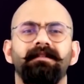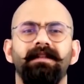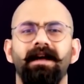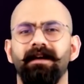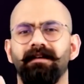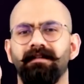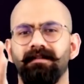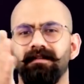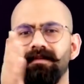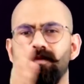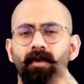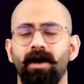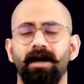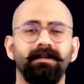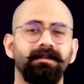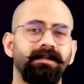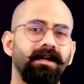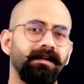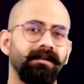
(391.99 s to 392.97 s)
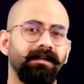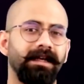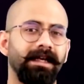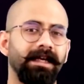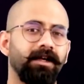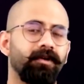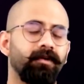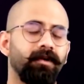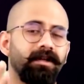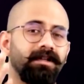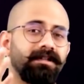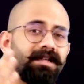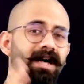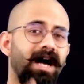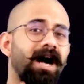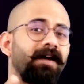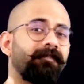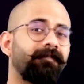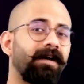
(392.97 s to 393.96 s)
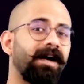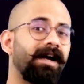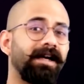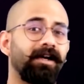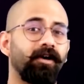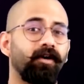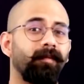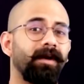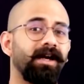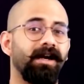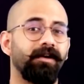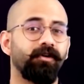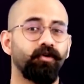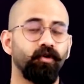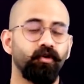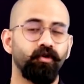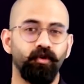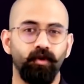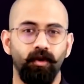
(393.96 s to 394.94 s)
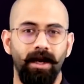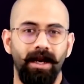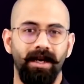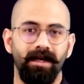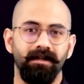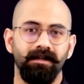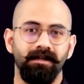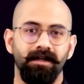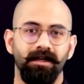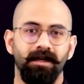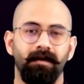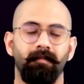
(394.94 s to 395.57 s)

that work done equals half I omega 2 squared